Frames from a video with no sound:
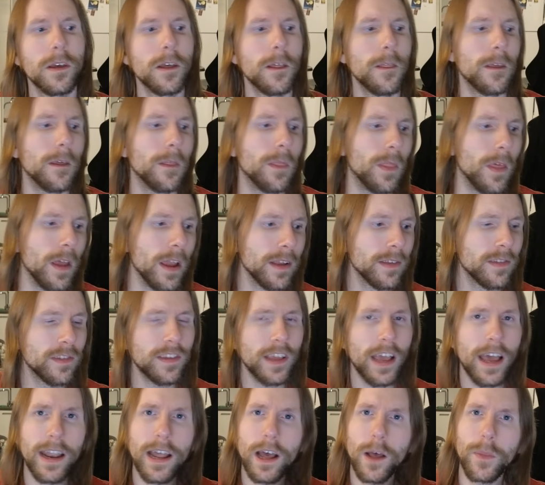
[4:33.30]
that they
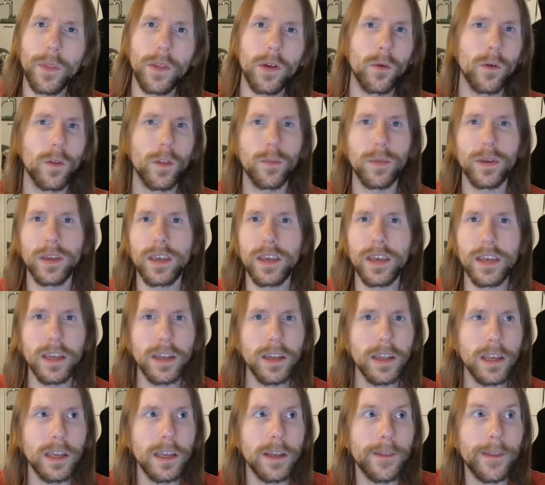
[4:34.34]
sat out there with a
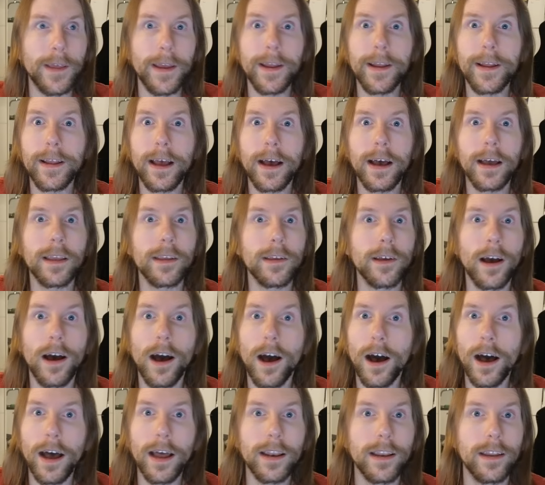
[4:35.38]
bikini and they got you
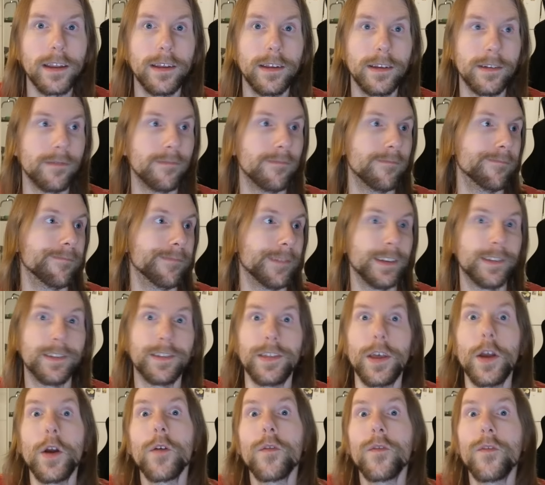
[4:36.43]
hot and it's
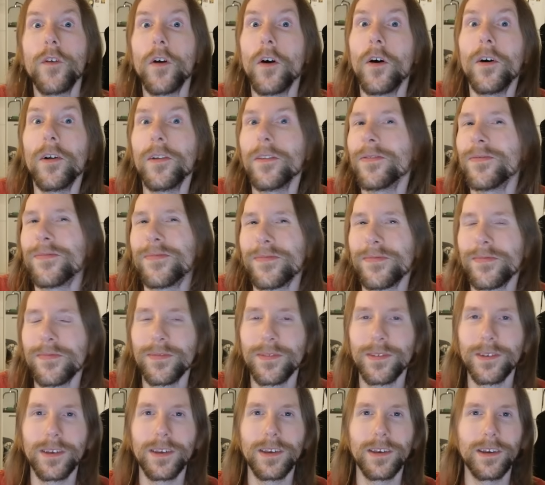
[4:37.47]
their fault.
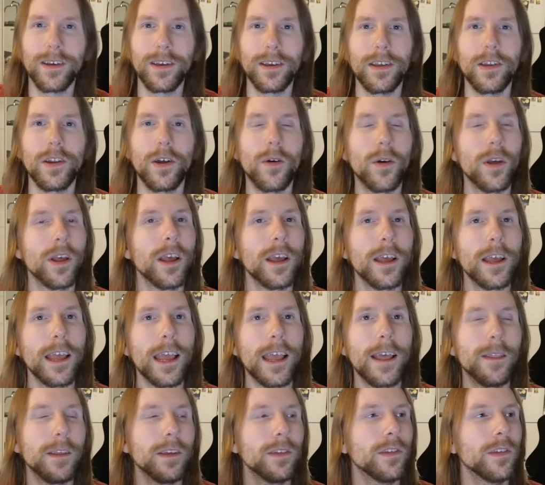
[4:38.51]

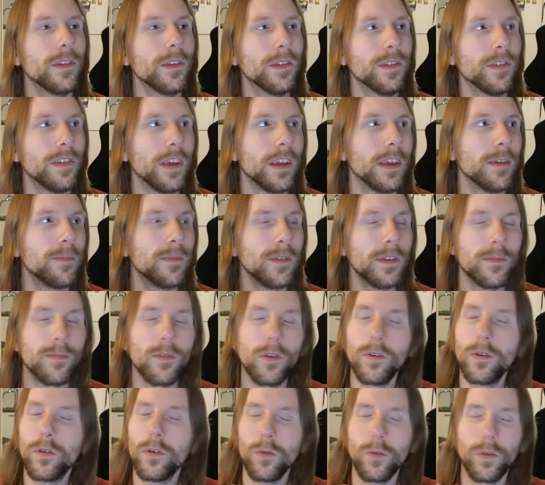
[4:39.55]
And these are the same
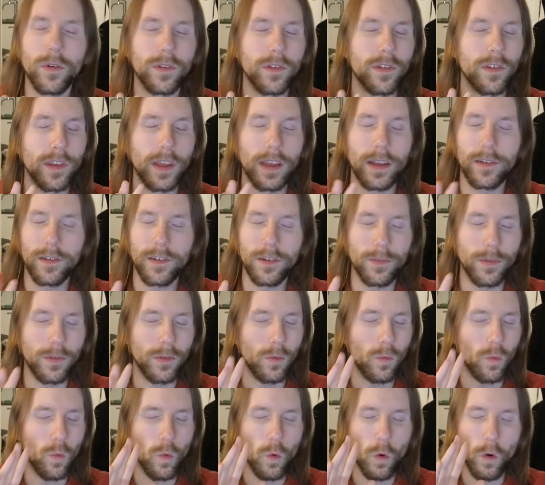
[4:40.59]
people who would say some of the
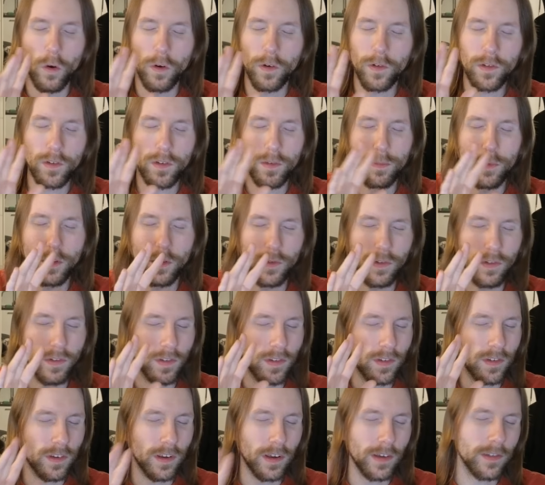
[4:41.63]
worst, most
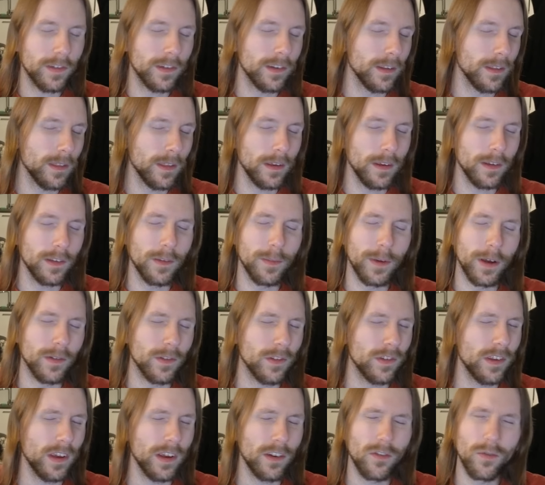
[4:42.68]
disgusting things about
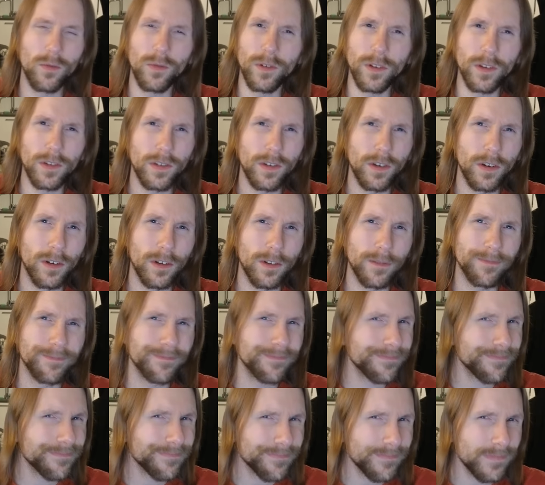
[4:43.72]
sexual assault.
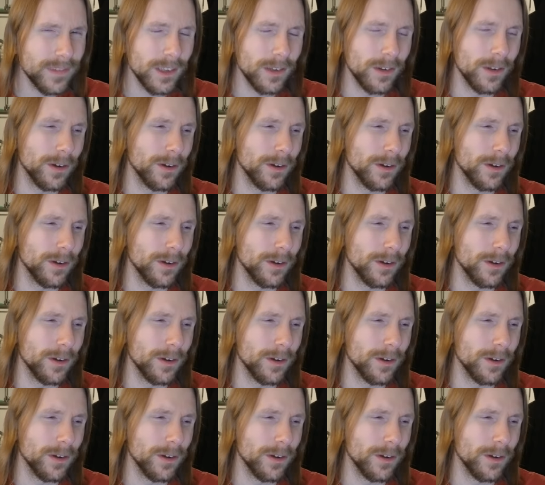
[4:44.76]
You